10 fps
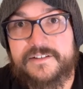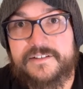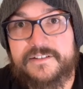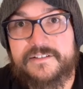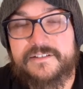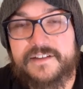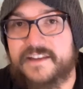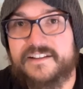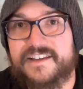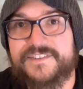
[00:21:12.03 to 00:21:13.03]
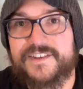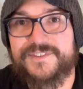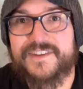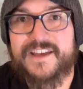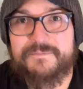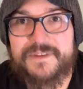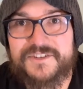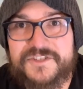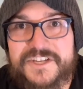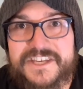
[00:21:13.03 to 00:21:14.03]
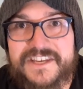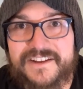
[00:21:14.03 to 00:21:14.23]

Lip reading: And it sounds like I'm being cheeky here.